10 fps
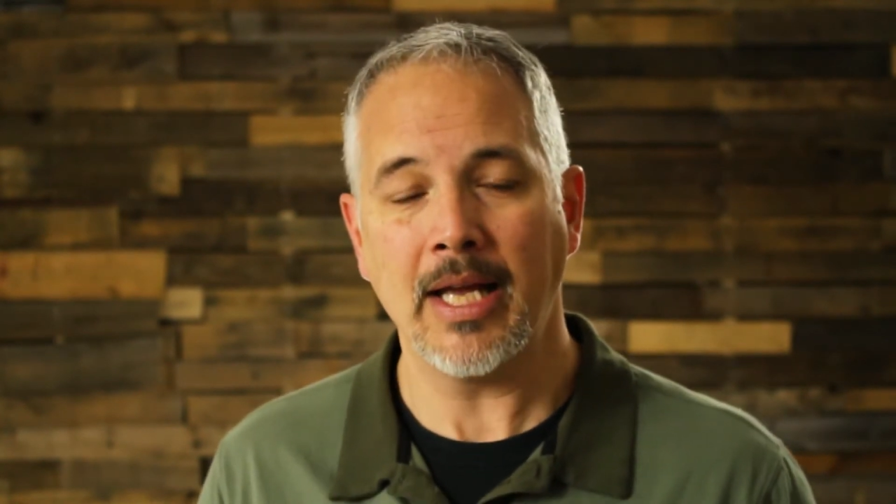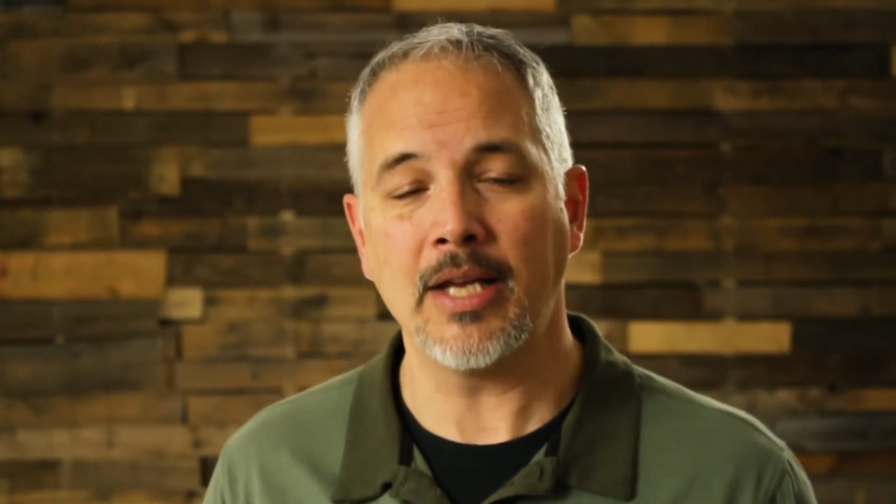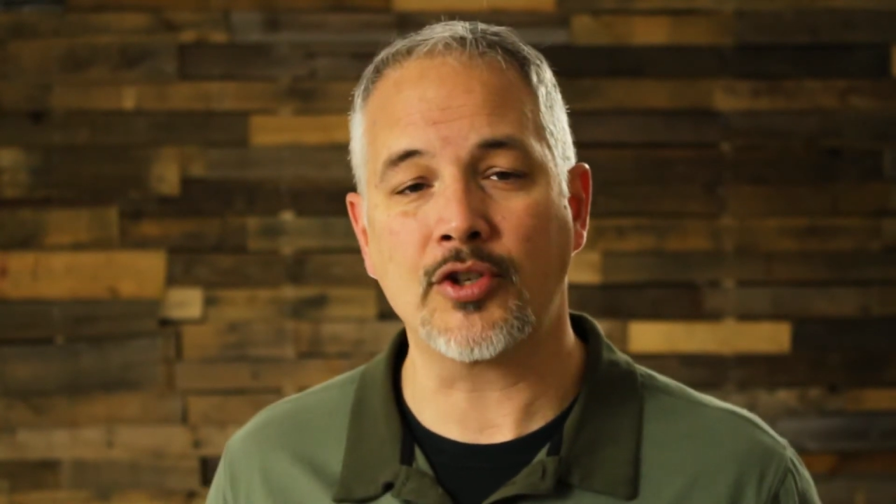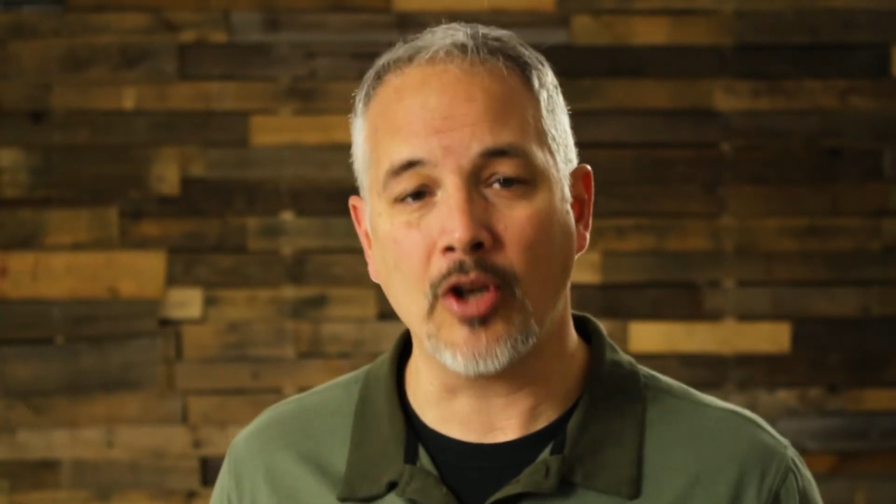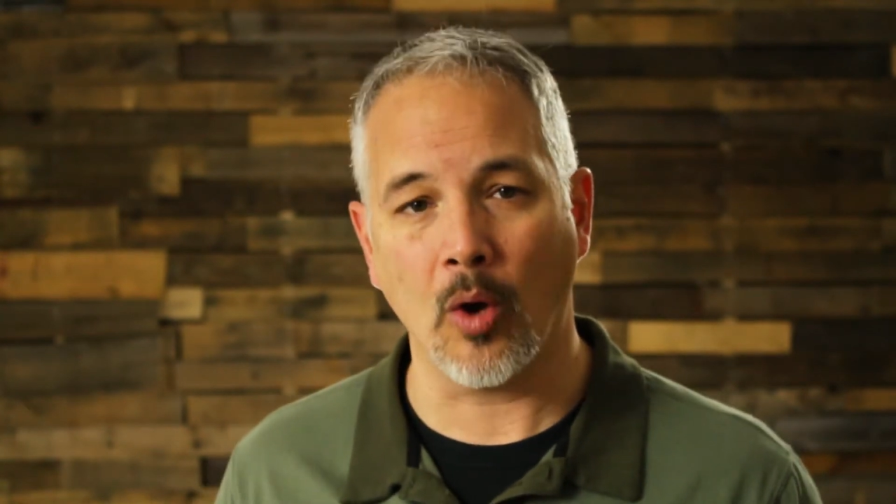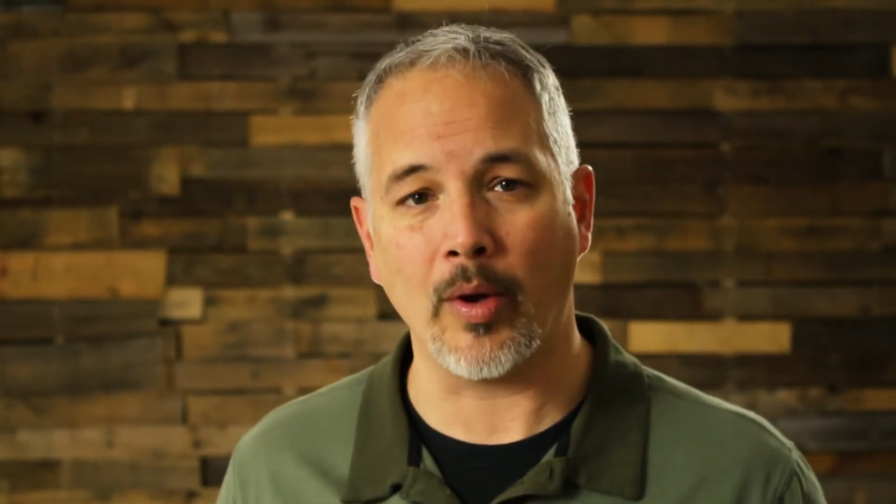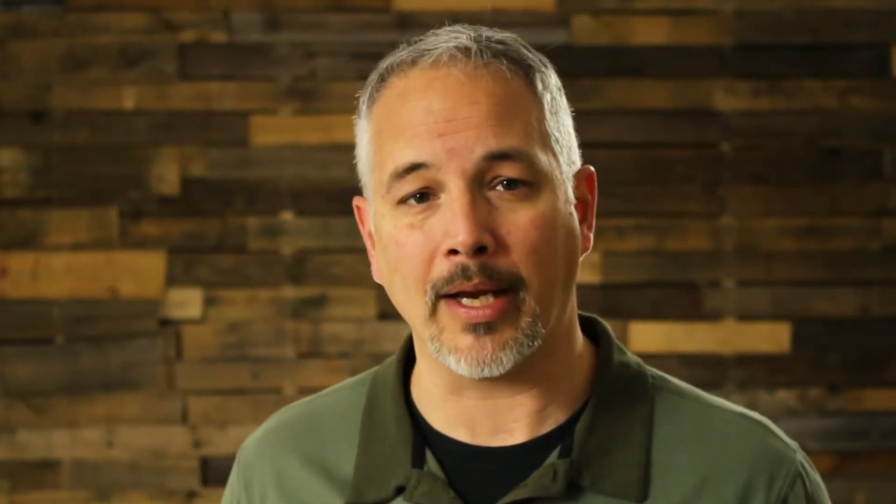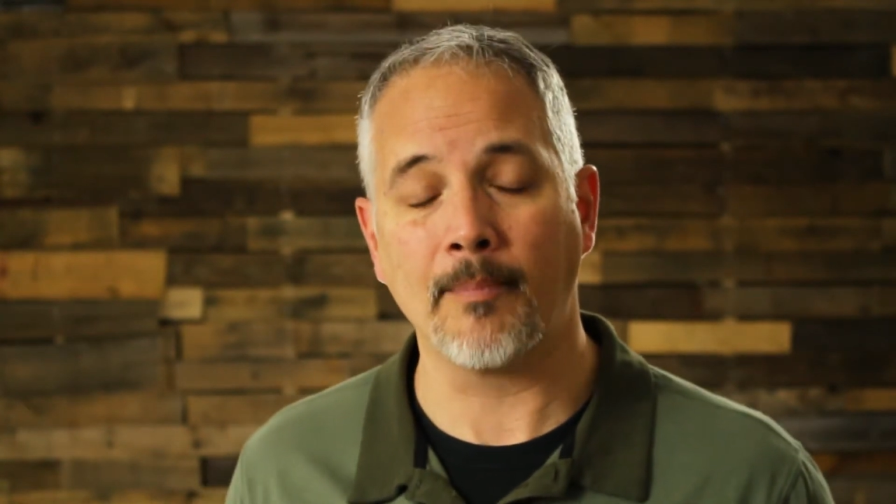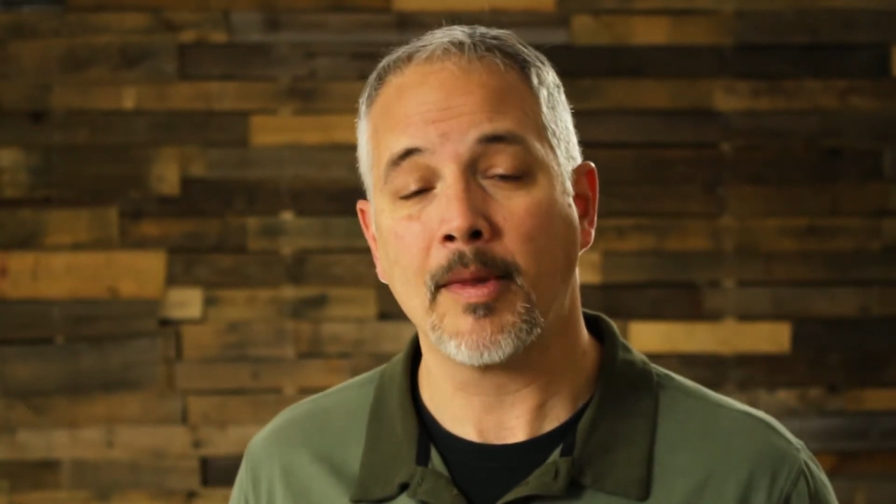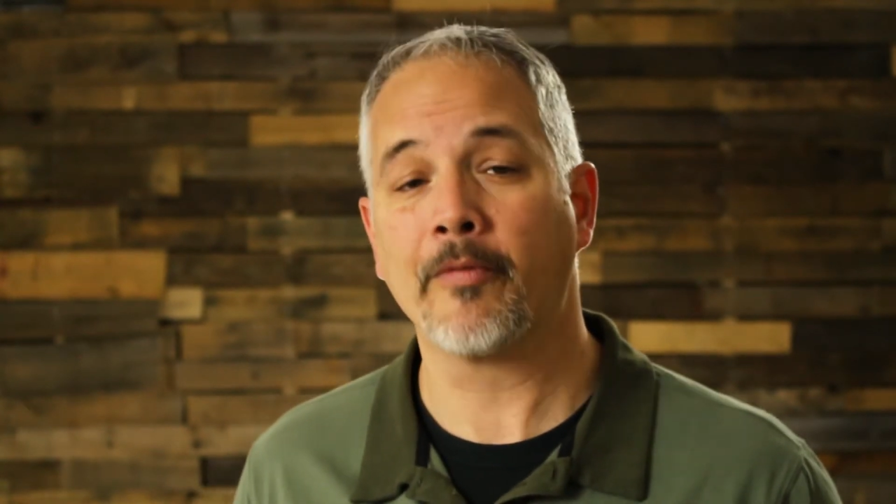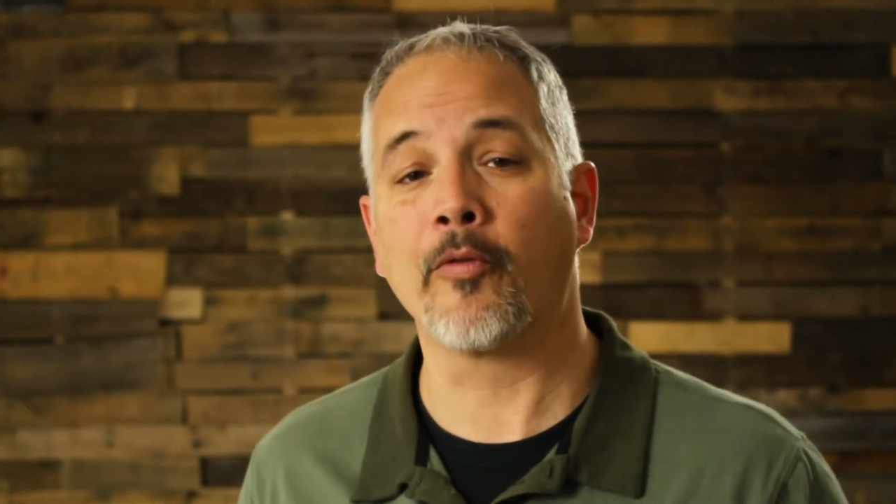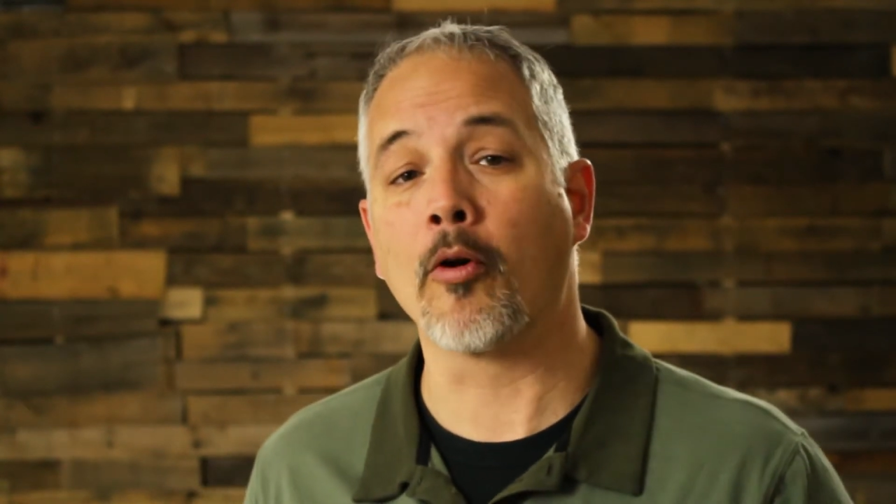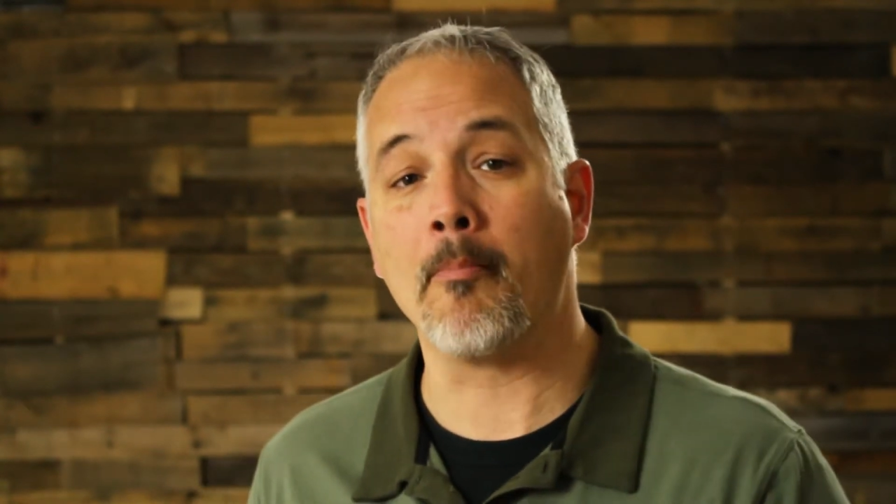is going for